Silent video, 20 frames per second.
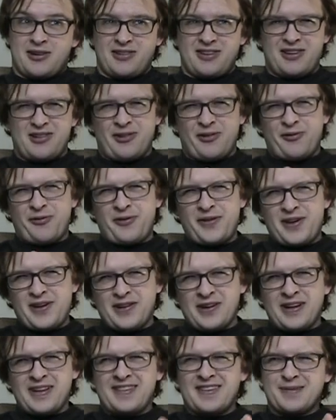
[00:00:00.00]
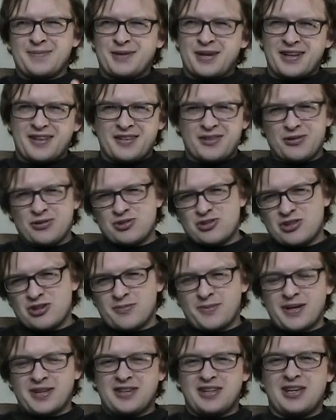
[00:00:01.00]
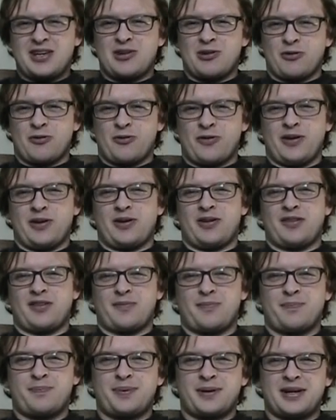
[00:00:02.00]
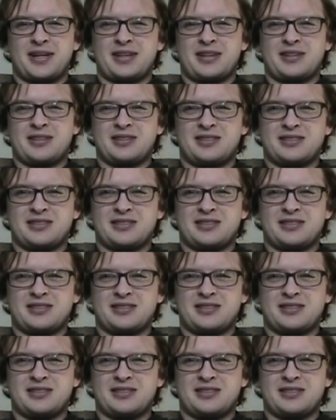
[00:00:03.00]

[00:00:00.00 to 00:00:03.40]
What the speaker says: interference, I'm not so sure about the interference, but